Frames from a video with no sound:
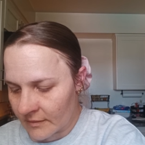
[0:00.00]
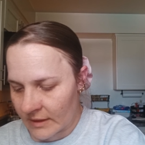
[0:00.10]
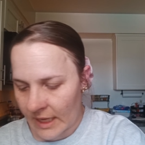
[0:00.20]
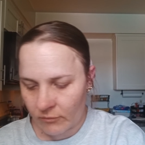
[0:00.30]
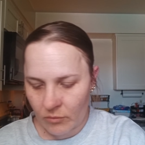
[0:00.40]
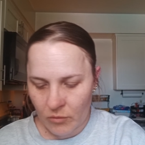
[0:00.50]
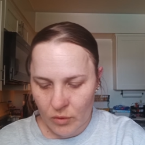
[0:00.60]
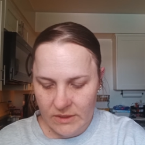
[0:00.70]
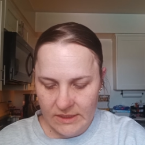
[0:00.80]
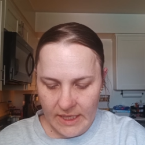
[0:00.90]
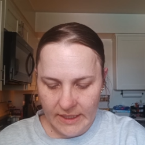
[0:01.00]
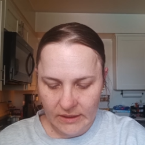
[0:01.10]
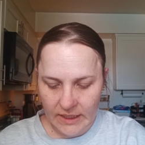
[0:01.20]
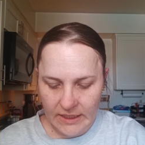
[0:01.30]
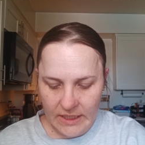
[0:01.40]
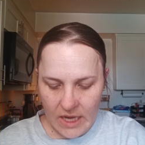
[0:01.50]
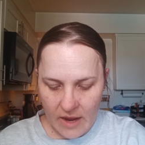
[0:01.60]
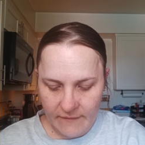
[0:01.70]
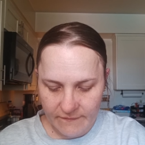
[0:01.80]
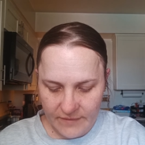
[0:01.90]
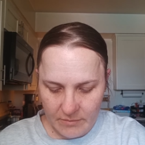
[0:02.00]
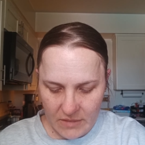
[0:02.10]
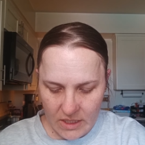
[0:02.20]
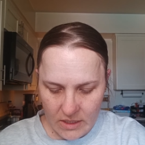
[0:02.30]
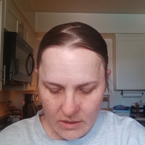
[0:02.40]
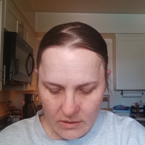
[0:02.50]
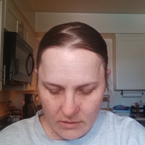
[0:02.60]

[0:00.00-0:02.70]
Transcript: That will most likely not fit me.